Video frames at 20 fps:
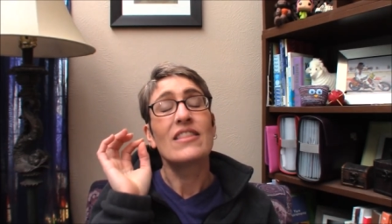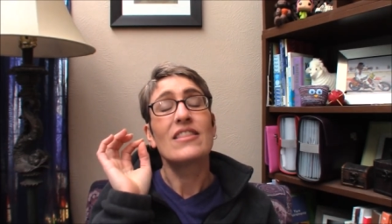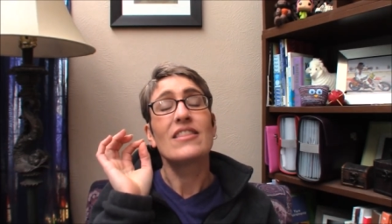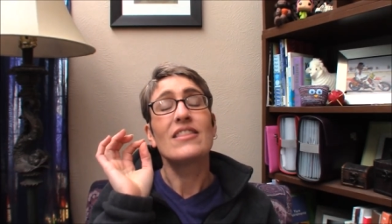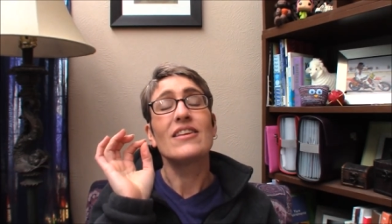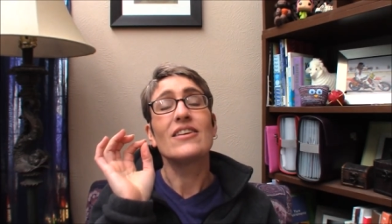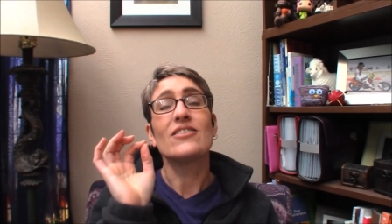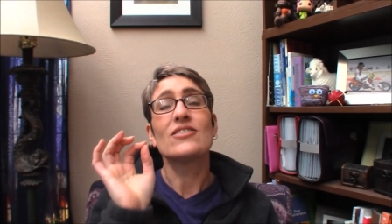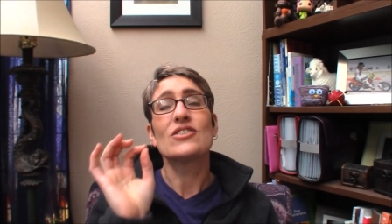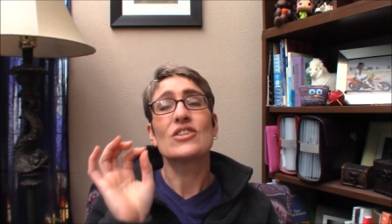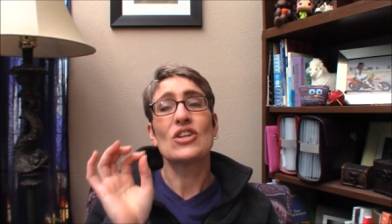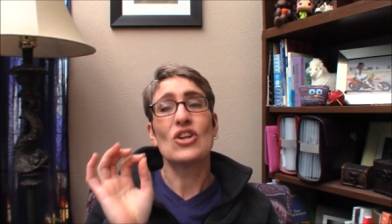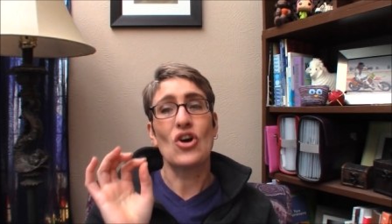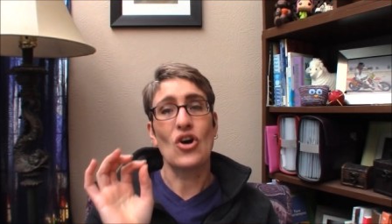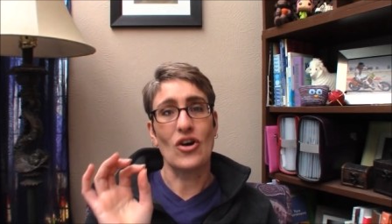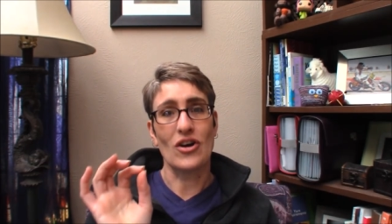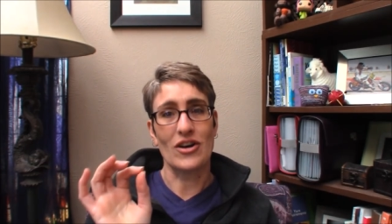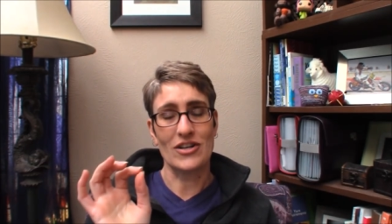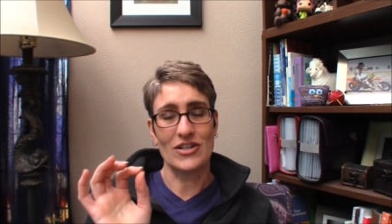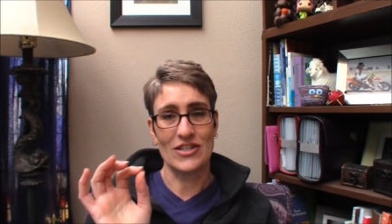there's an
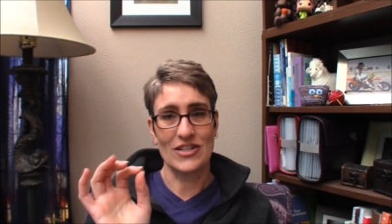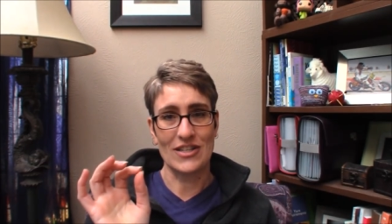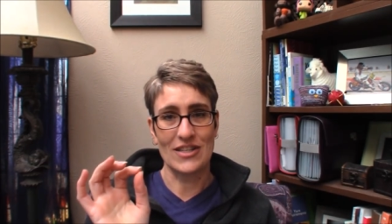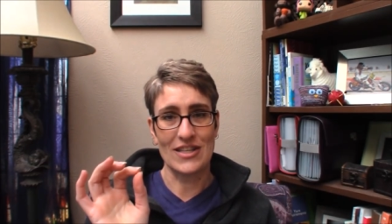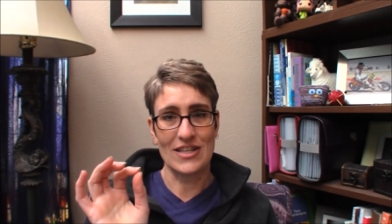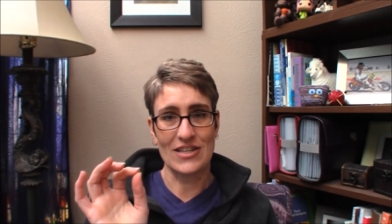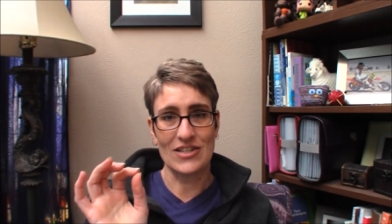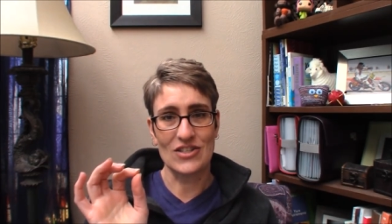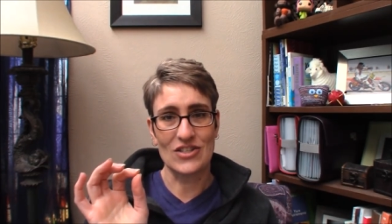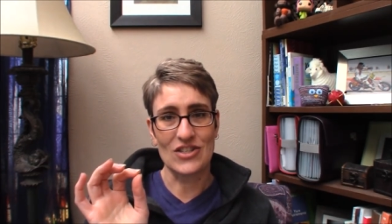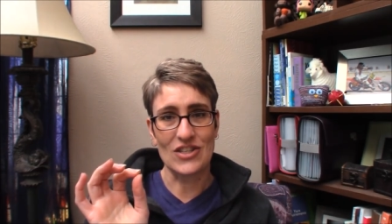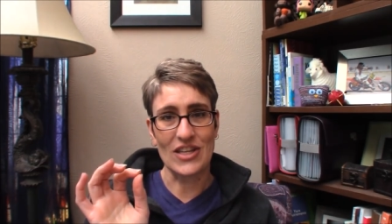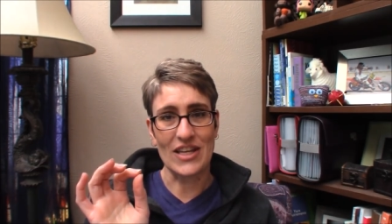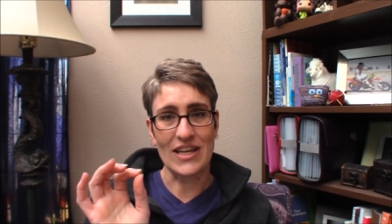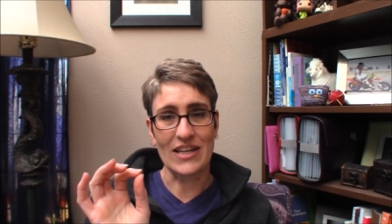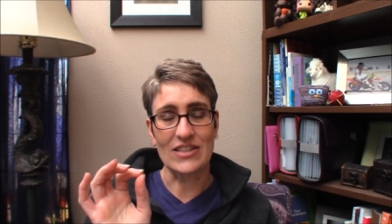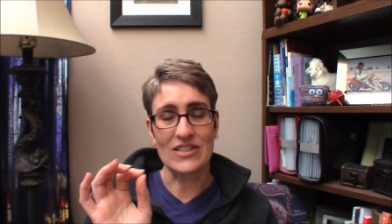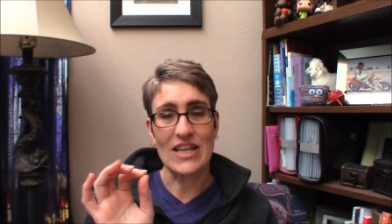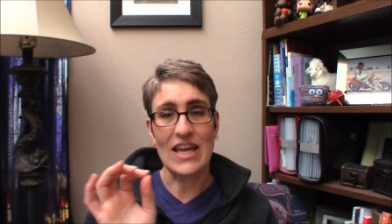art to these things,